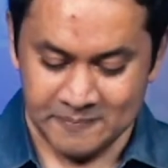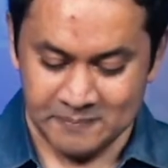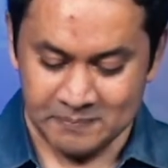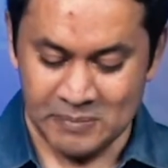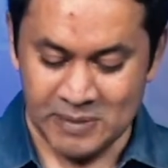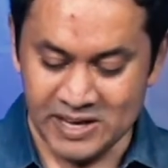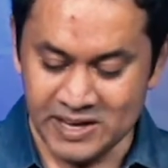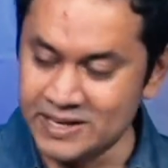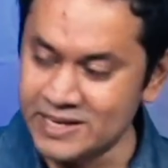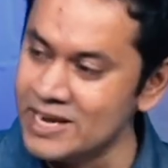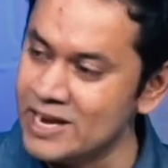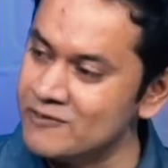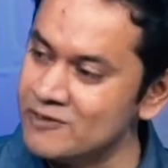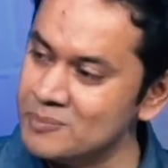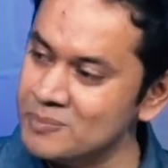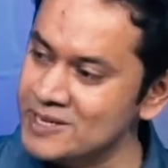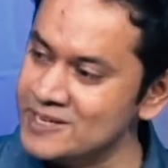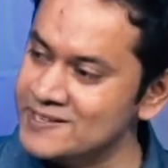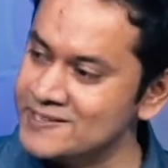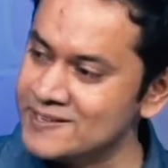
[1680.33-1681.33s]
May it never
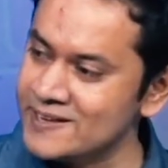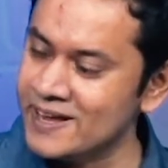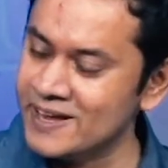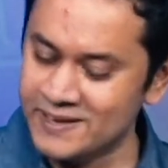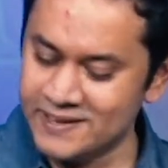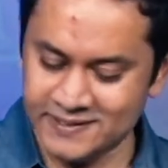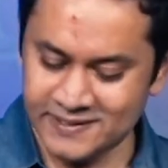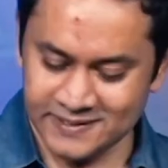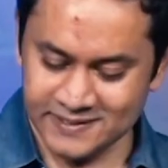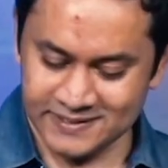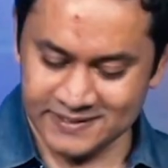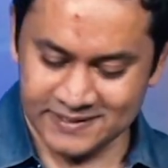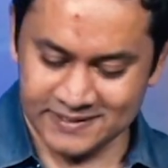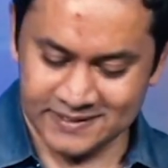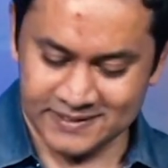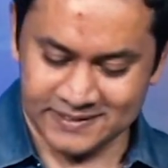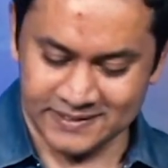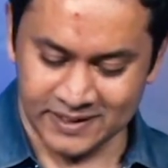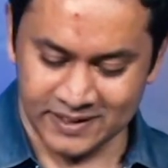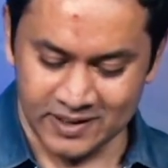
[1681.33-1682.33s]
be said
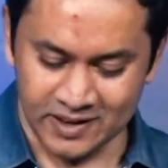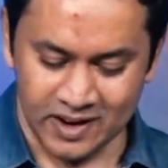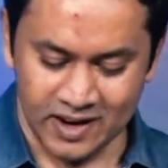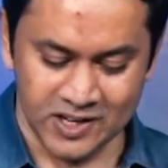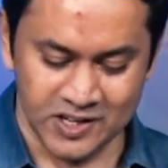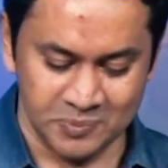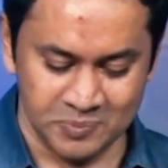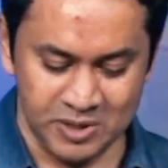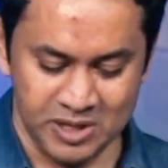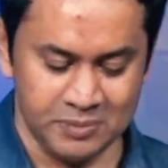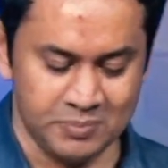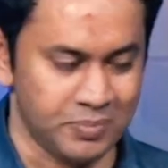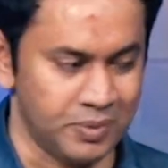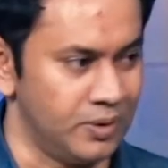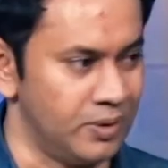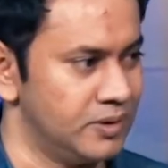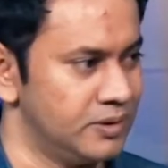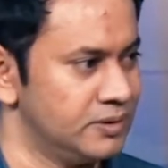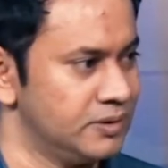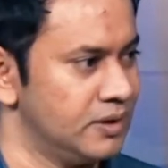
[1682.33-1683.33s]
that God's
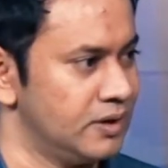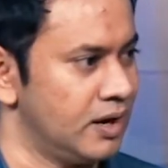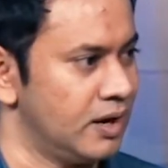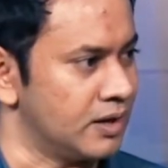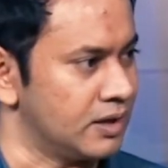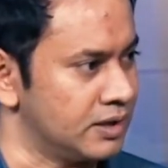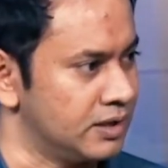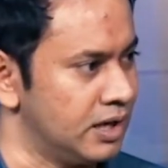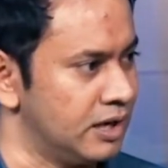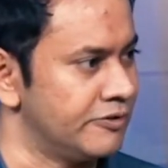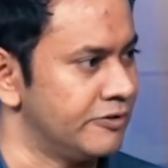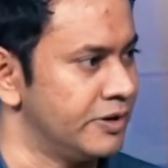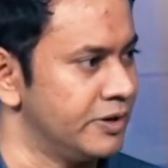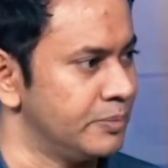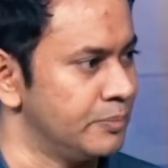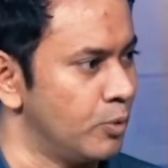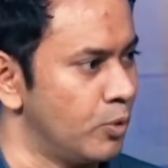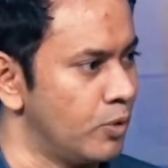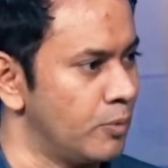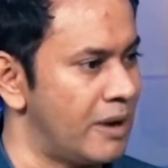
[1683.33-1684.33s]
people are
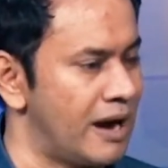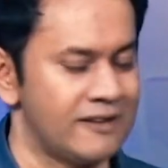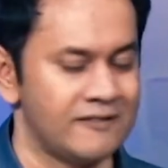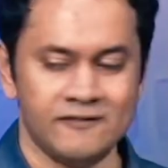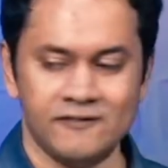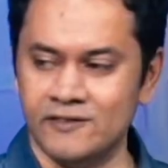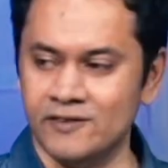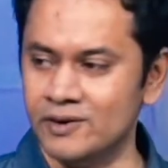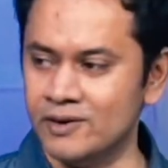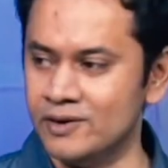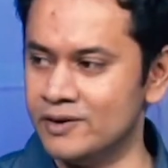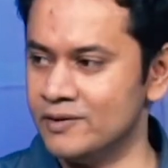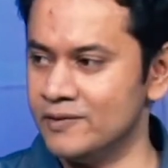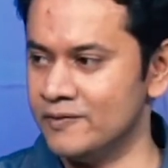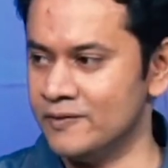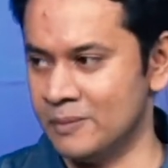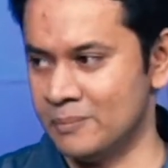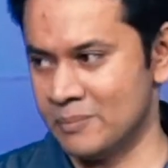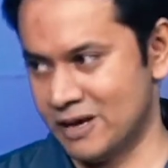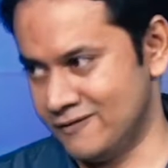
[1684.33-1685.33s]
governed more by fear
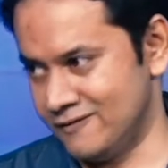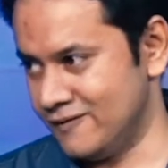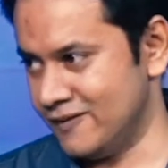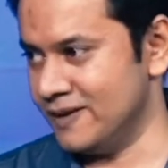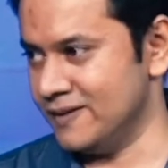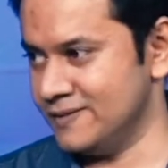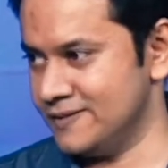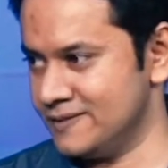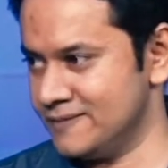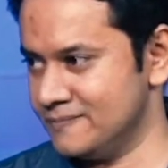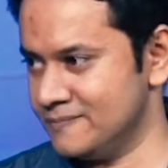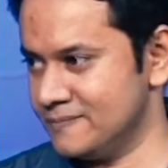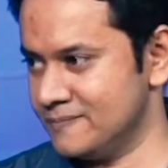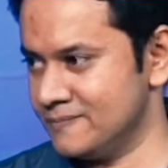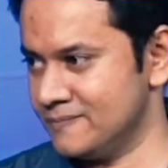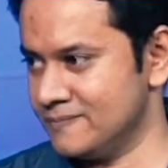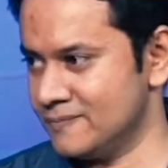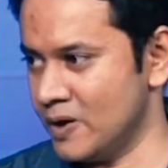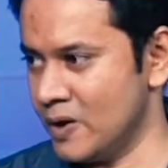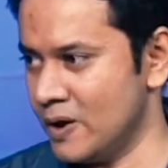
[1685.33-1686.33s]
than by faith.
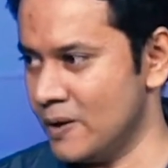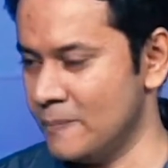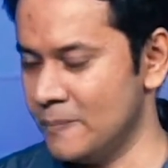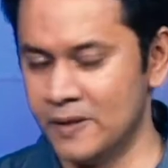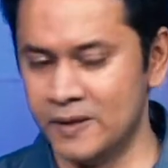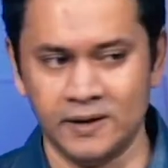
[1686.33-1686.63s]
Yeah?